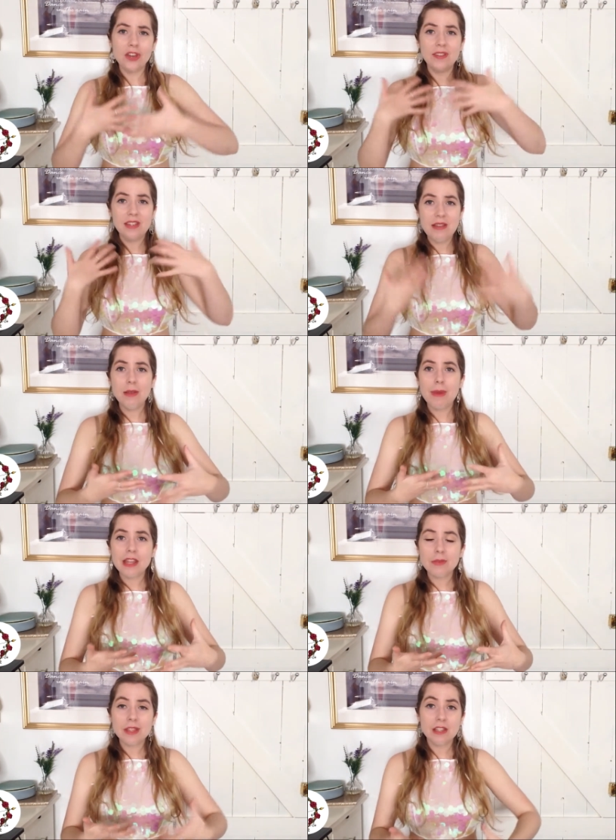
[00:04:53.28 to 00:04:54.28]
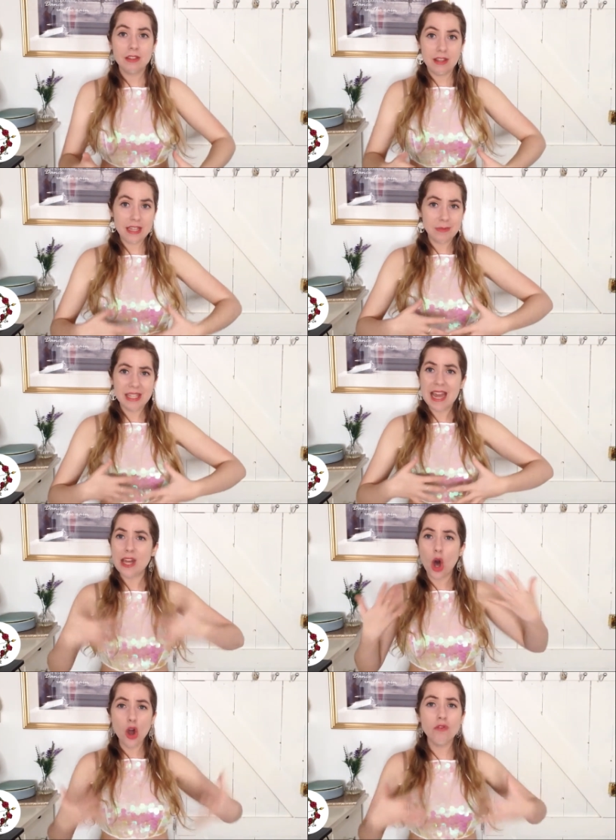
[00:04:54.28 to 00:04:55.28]
you've seen them make this
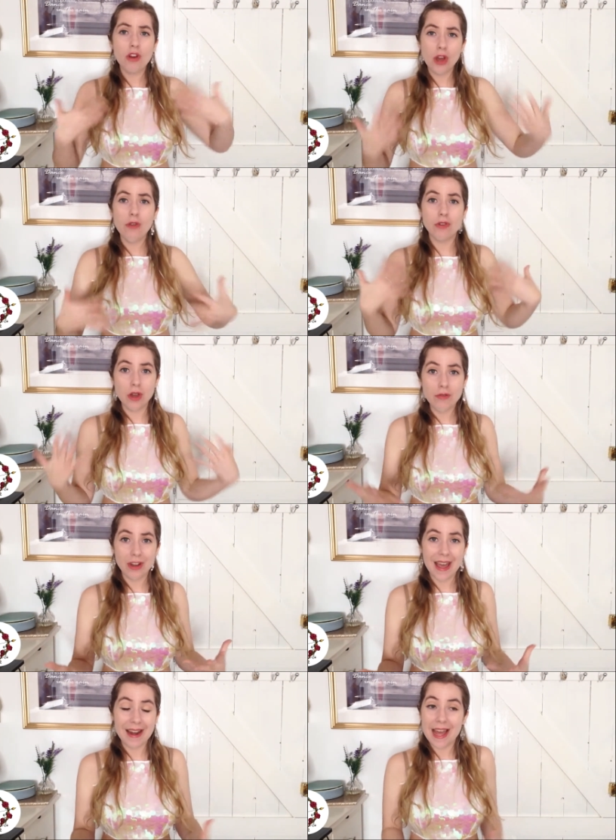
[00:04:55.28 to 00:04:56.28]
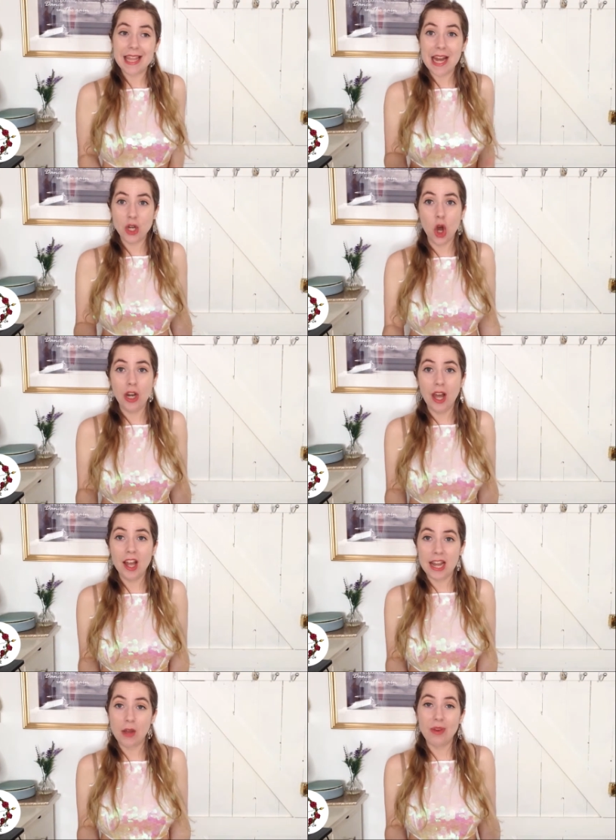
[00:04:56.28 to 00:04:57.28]
mistake over and over and over again and they're not
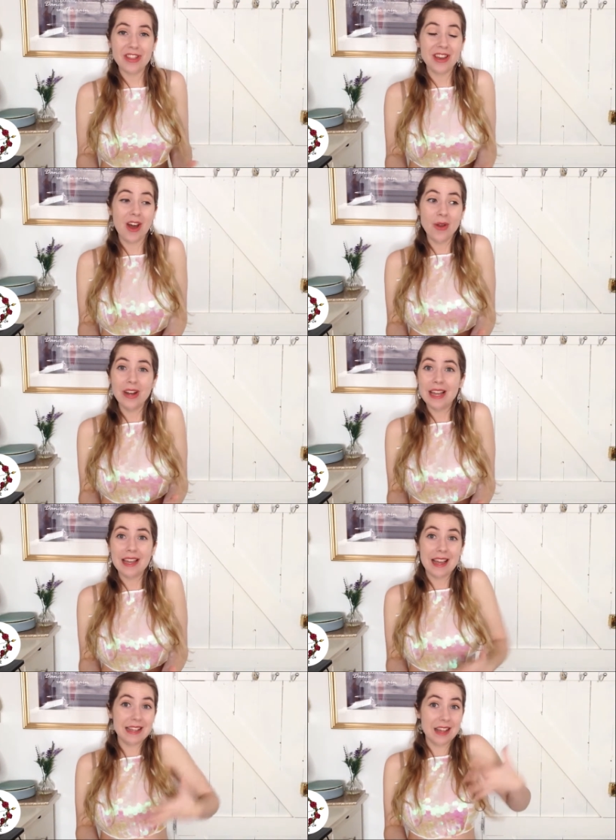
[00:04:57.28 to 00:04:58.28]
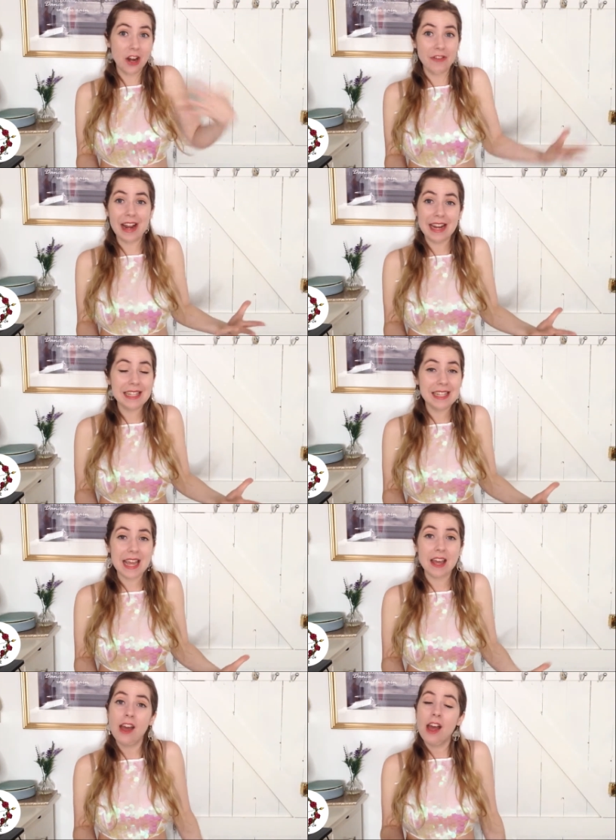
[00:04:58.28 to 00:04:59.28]
learning, which only is
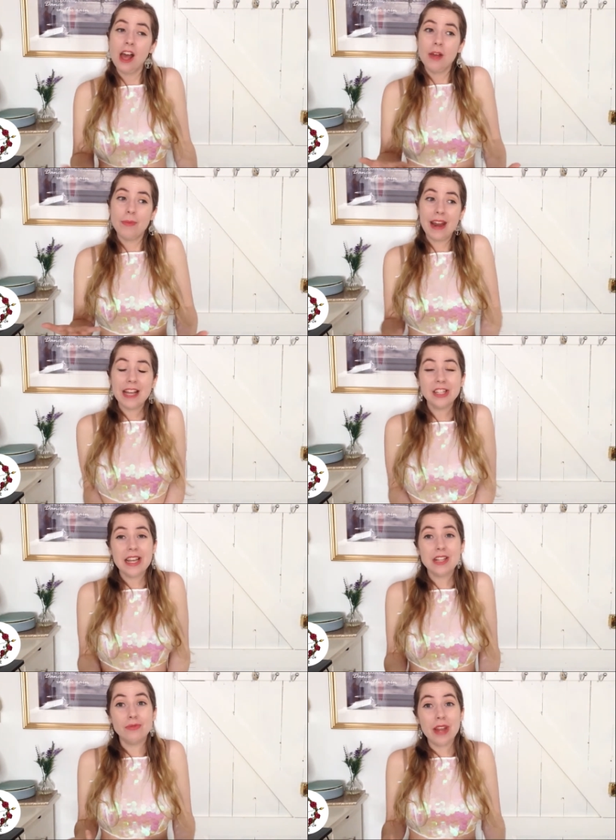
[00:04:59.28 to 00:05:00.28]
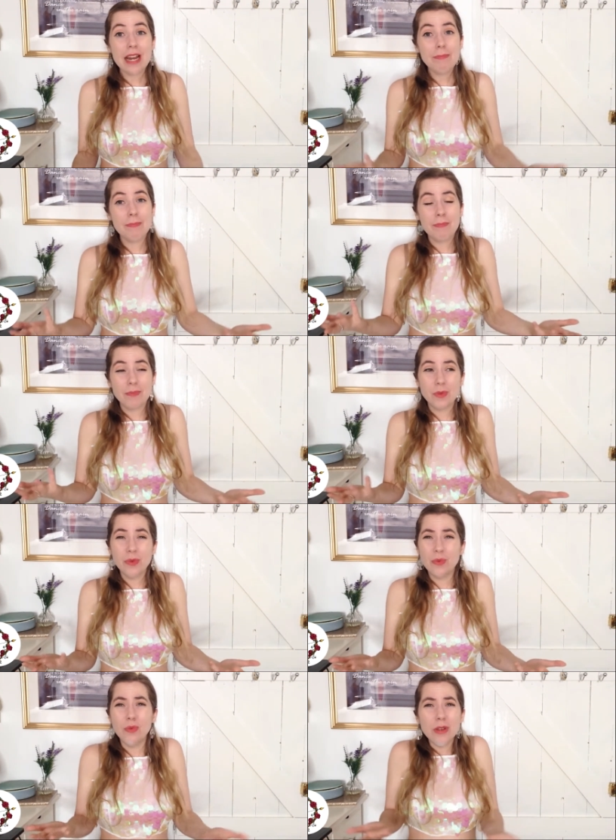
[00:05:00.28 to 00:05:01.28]
unrealistic, but actually it's really
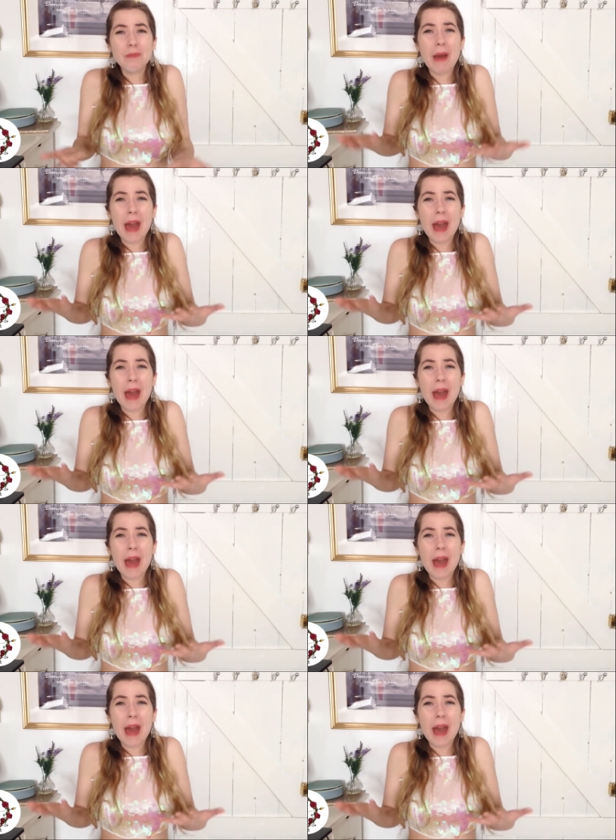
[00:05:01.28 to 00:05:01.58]
sort of almost